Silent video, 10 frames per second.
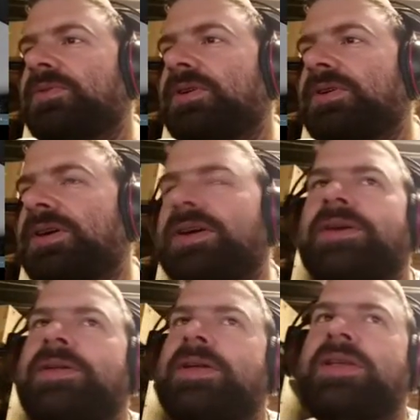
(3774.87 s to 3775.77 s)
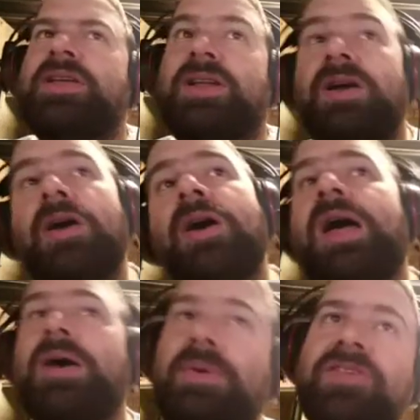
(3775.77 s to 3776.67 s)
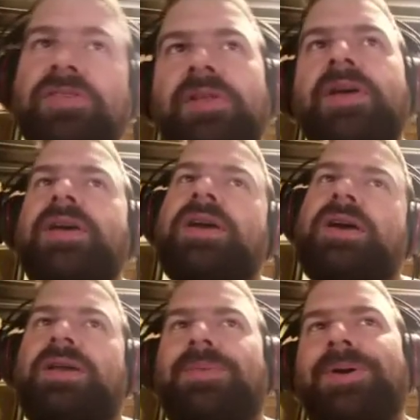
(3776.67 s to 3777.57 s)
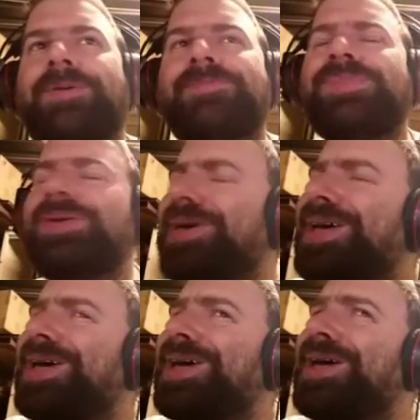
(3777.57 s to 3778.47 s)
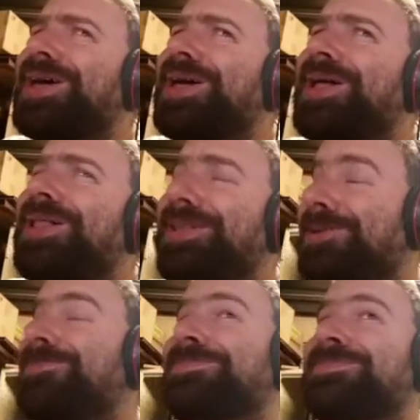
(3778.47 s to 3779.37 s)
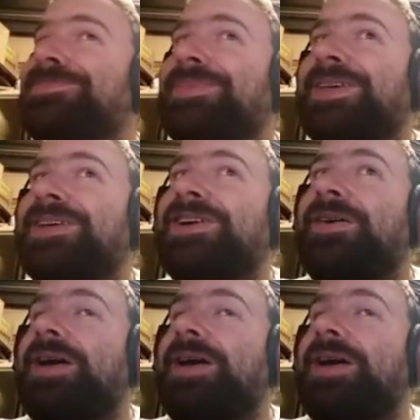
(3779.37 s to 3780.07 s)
And I saw the looks on people's faces when I told them it worked. Like, they're like, oh, how was it?